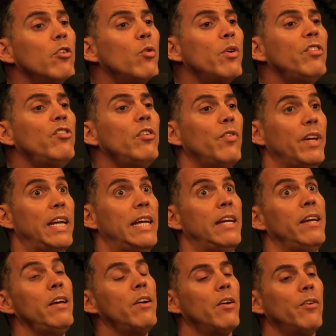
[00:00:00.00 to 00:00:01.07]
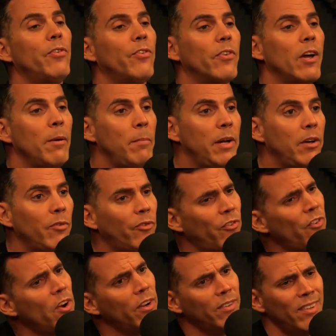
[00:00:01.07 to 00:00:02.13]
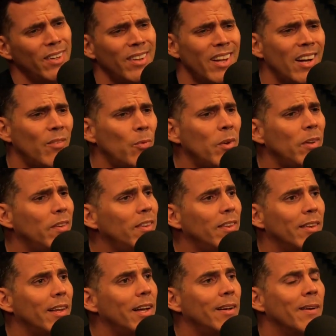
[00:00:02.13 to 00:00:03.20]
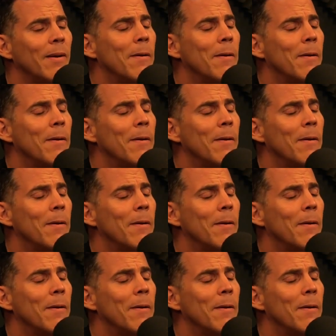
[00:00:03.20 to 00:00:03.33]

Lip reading: question of if. I mean, fuck, dude. Like, what? Like,